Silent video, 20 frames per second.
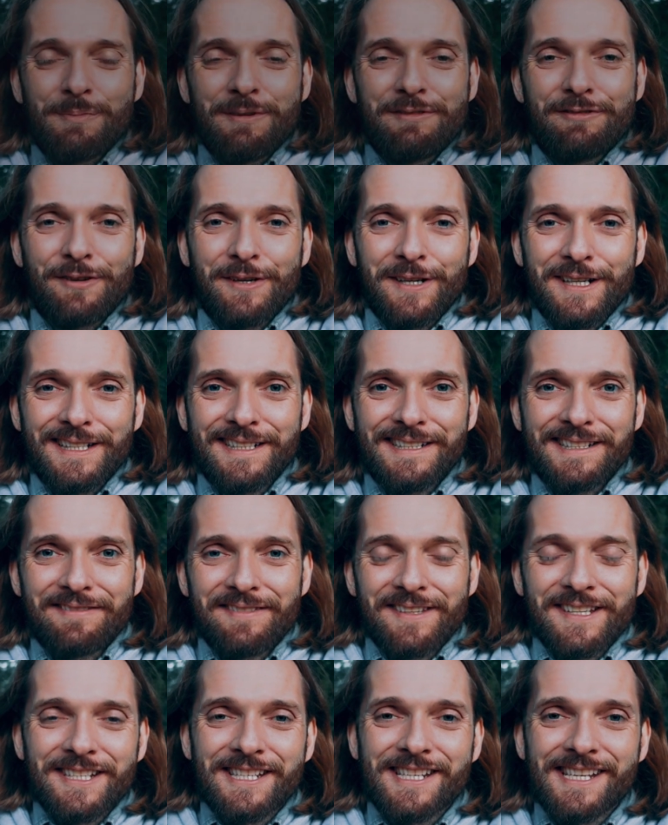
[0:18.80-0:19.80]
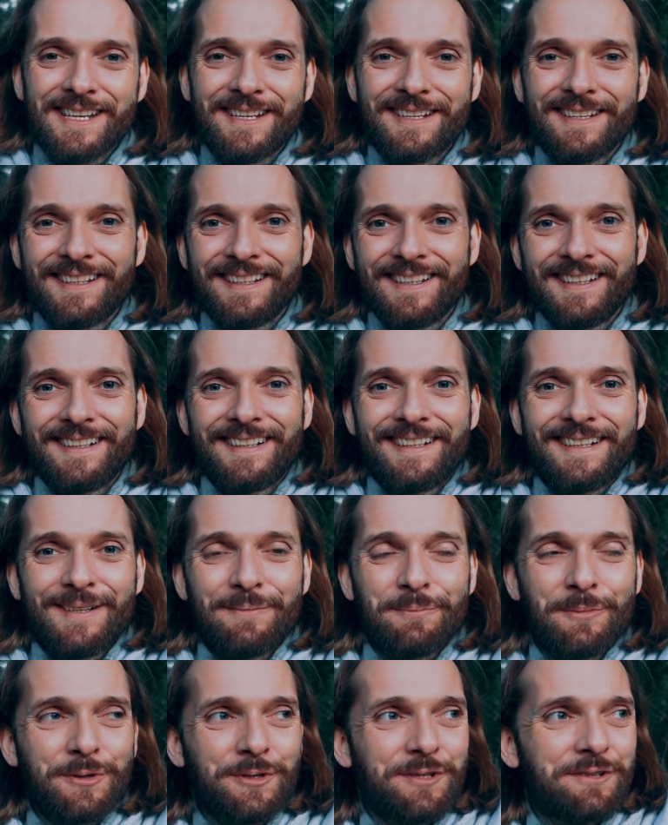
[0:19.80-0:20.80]
before I leave this
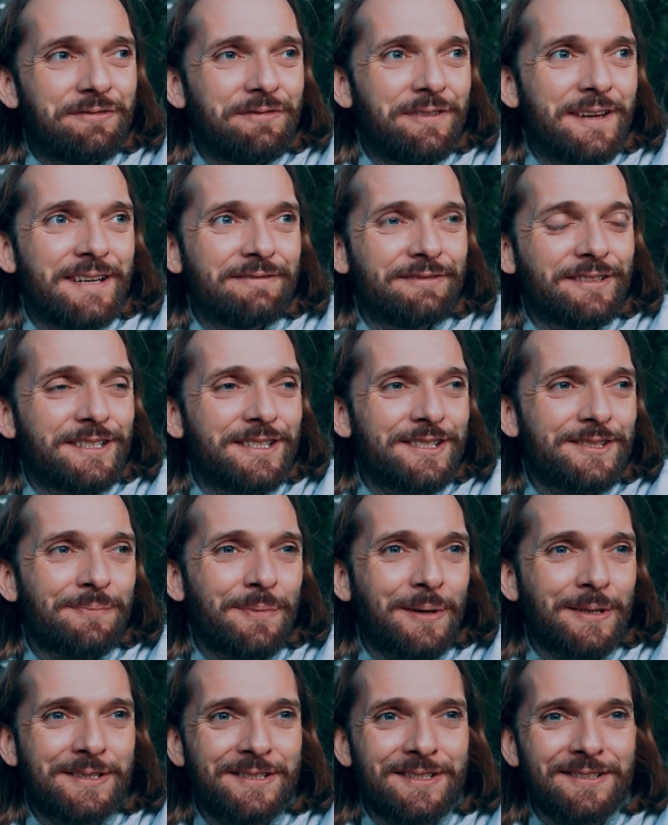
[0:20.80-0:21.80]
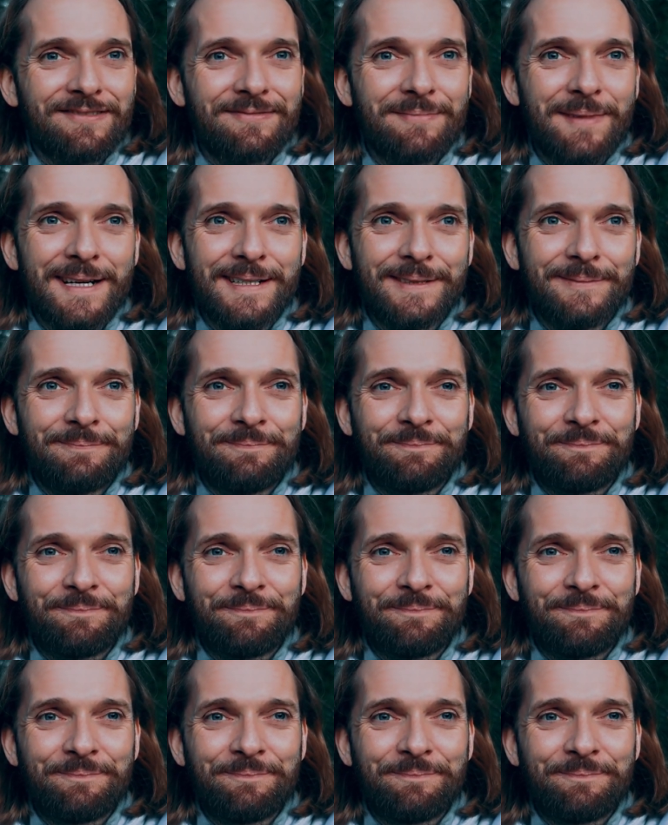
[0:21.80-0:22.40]
most favourite spots of mine.